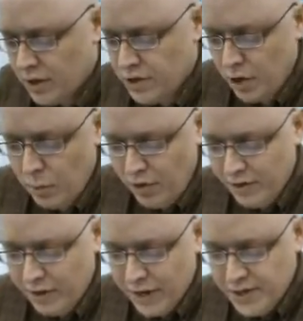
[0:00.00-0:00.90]
Job
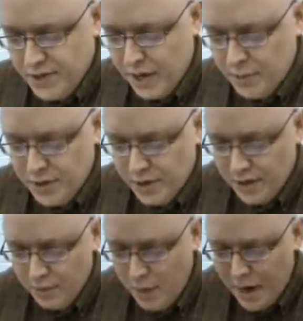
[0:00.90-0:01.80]
offer
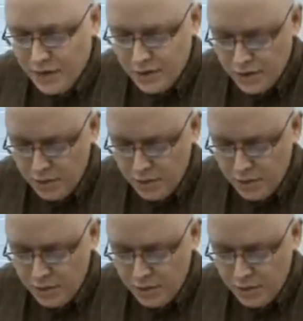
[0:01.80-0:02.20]
accepted, Marks